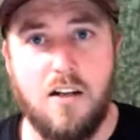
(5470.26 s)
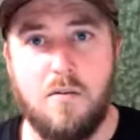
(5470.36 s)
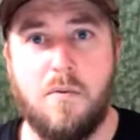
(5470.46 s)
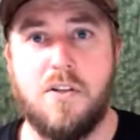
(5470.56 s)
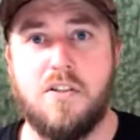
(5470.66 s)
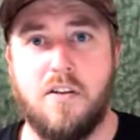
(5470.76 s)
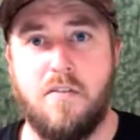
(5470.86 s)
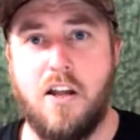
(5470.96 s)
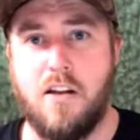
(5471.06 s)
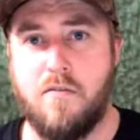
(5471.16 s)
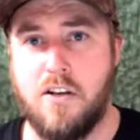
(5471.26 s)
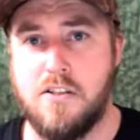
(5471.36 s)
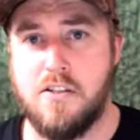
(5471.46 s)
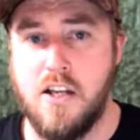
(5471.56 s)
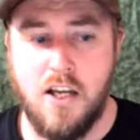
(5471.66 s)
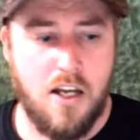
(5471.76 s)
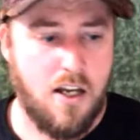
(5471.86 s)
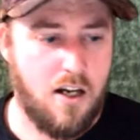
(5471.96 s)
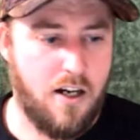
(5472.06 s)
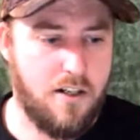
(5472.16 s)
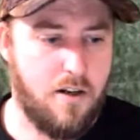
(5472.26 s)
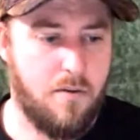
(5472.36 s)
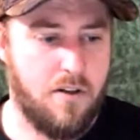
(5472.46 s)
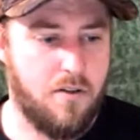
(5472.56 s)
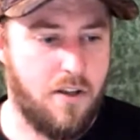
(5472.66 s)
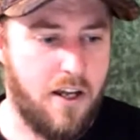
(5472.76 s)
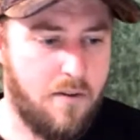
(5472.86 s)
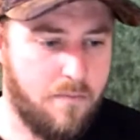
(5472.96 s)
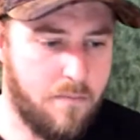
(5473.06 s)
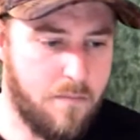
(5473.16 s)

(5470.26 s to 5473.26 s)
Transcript: watch a feeding frenzy. I don't want to do that.